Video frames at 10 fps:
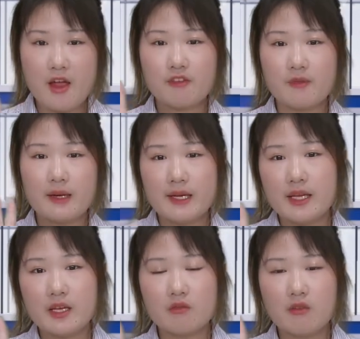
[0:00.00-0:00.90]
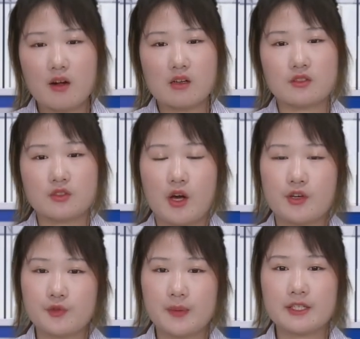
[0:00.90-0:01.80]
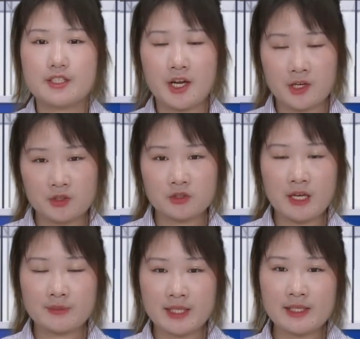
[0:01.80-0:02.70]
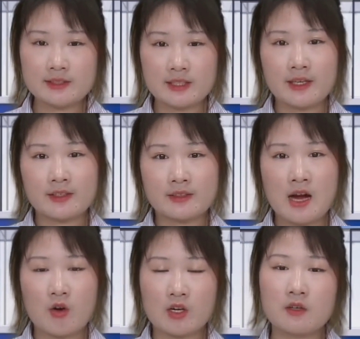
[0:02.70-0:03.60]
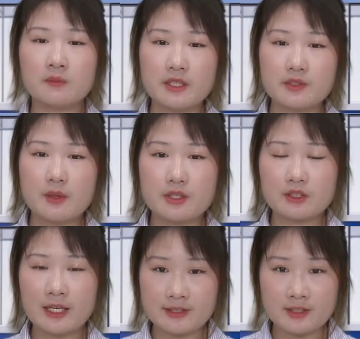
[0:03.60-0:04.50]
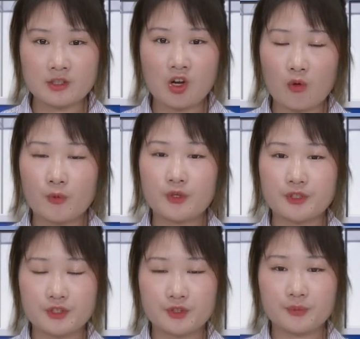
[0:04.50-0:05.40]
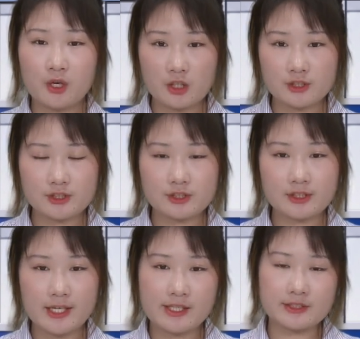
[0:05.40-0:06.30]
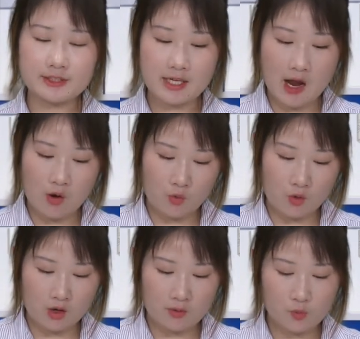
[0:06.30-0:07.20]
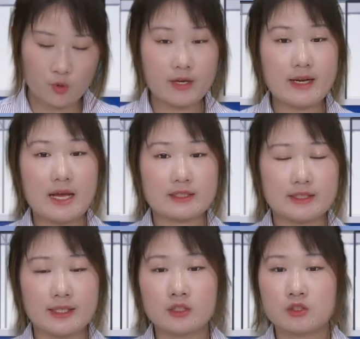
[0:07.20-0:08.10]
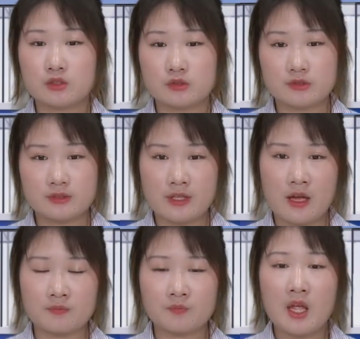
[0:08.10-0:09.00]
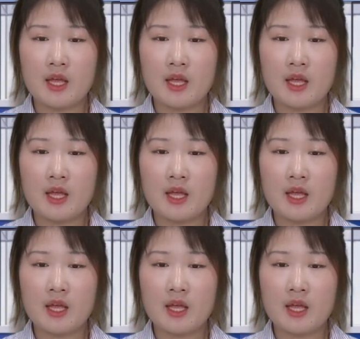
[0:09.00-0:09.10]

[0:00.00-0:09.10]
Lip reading: everybody, welcome to our Shumatt channel. I'm Caitlin. Our company specializes in commercial diesel parts, and our product includes some